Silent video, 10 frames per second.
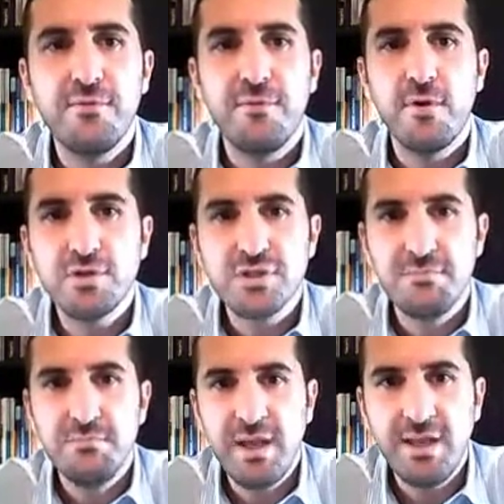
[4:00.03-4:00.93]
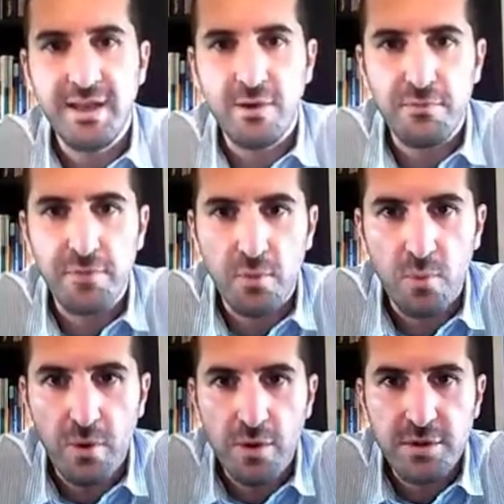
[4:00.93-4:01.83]
first meaning of the
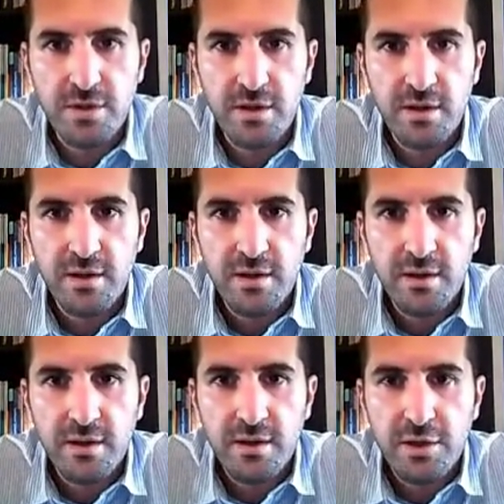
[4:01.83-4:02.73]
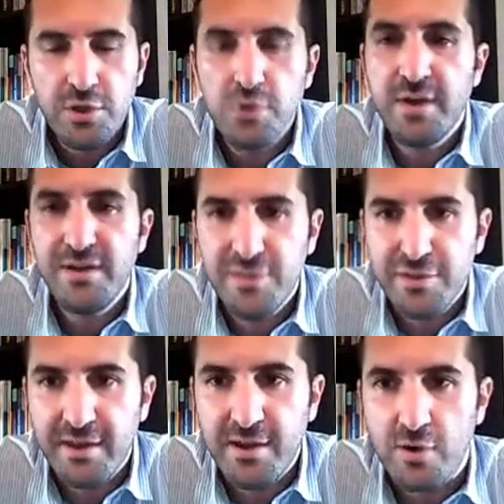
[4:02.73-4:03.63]
word you can
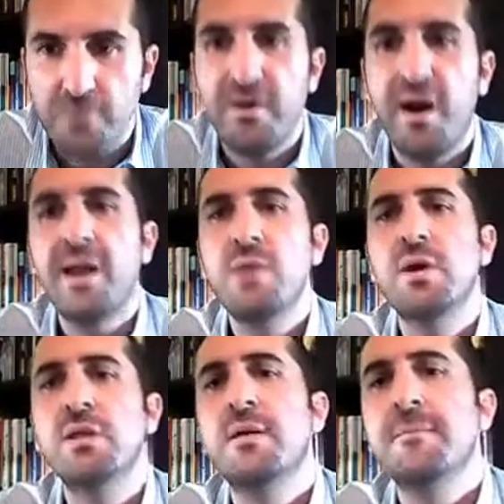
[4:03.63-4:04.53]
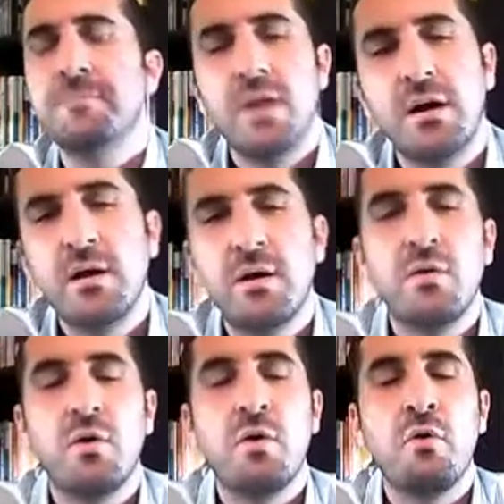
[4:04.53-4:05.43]
think of. I will,
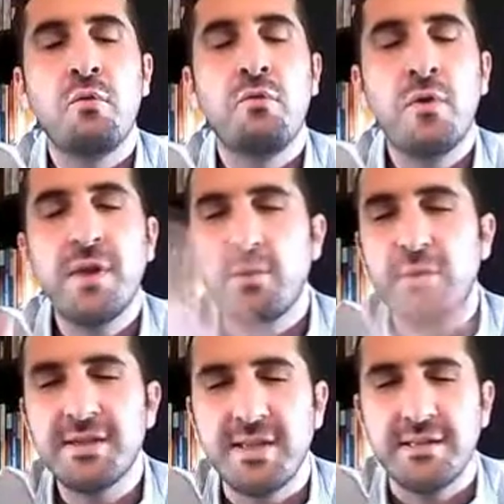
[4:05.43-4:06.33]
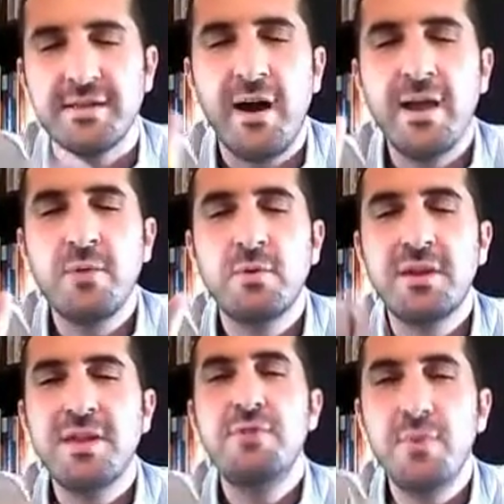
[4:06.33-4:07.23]
forget what I said. I will
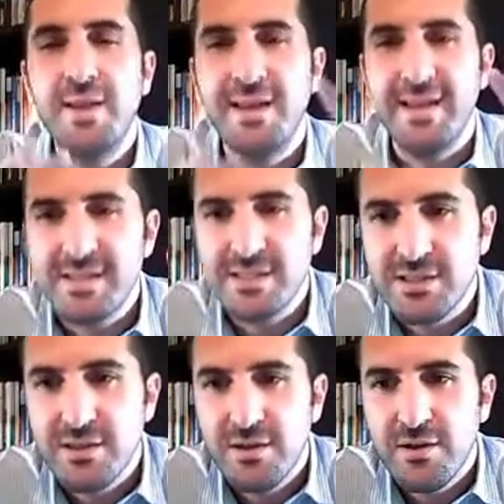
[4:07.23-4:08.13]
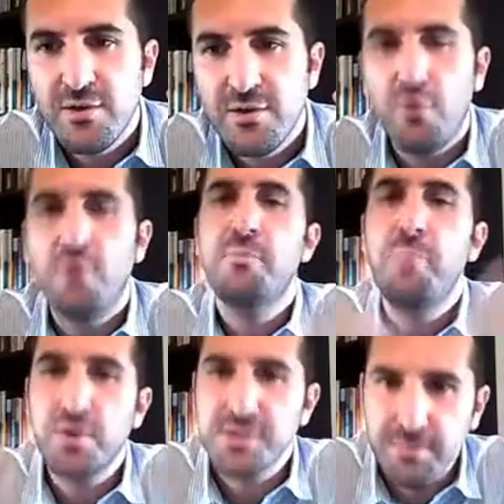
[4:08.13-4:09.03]
give you a list of
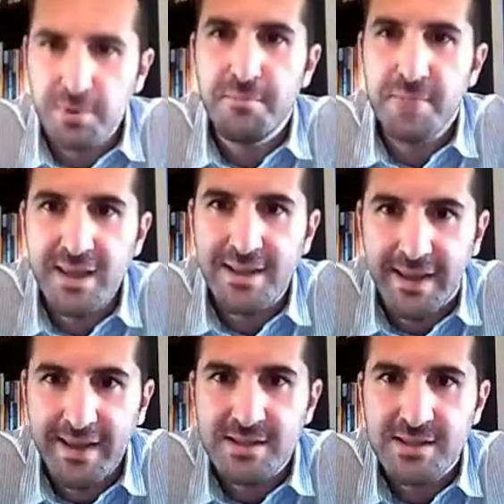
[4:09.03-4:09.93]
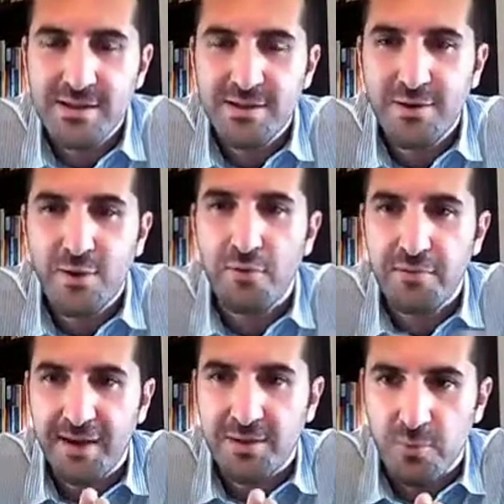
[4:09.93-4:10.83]
possible meanings of
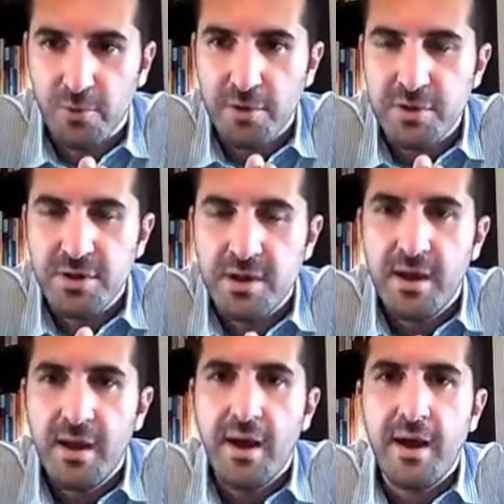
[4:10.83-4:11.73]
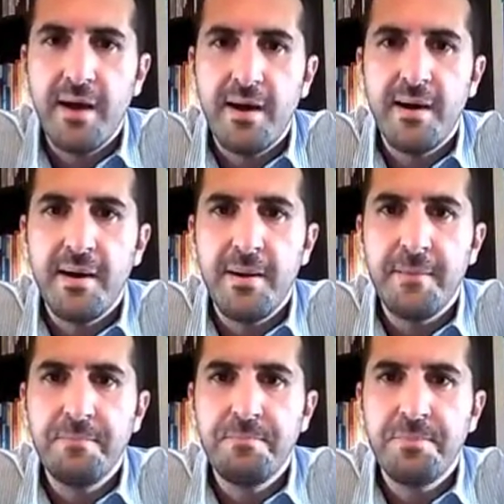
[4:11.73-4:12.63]
that word.
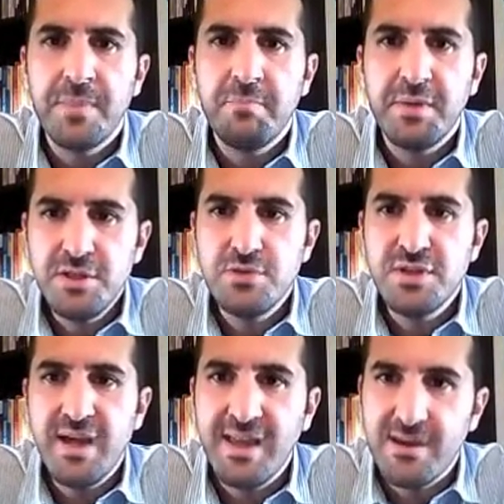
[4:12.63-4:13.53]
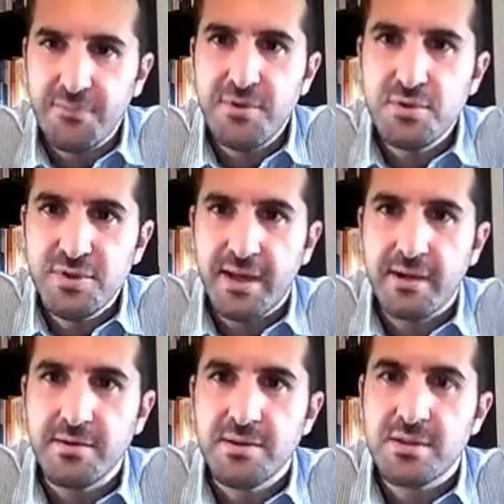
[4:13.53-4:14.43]
But you take a few
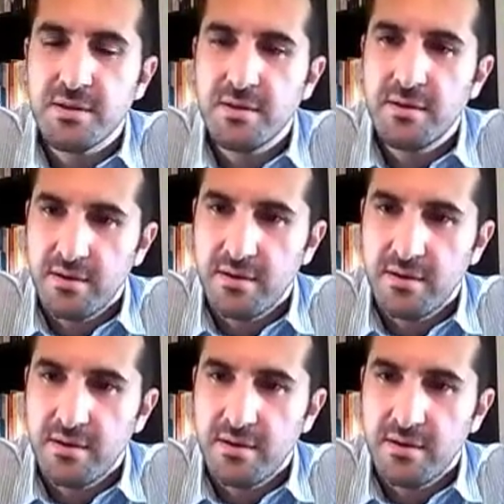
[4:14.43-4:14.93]
seconds